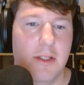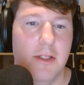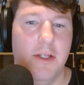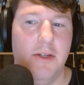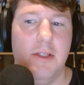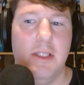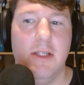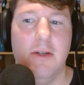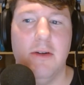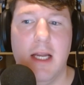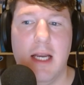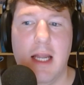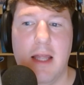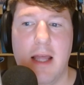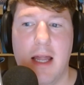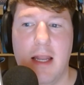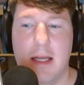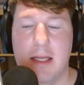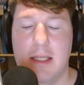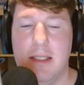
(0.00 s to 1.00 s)
So you're still getting
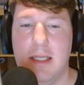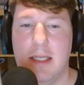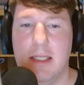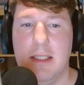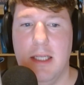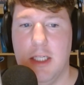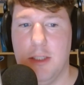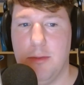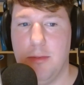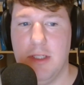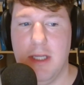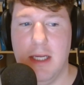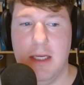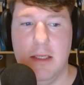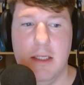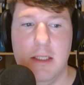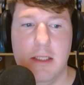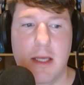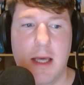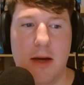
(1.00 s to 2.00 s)
that like 60-ish%
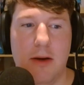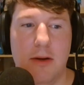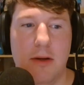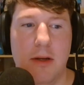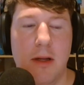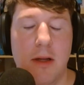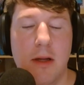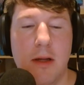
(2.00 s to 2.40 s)
discount.